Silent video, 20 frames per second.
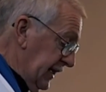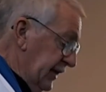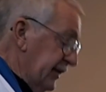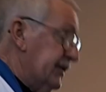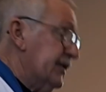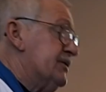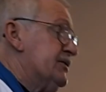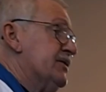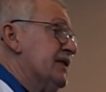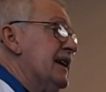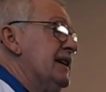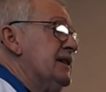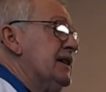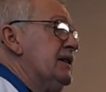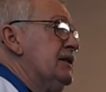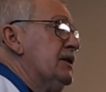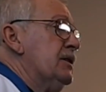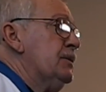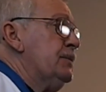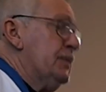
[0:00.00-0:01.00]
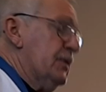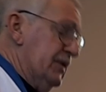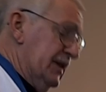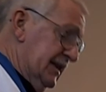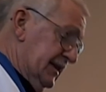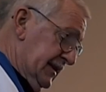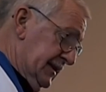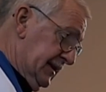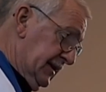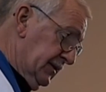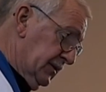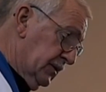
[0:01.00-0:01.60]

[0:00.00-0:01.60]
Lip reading: The trendy new priest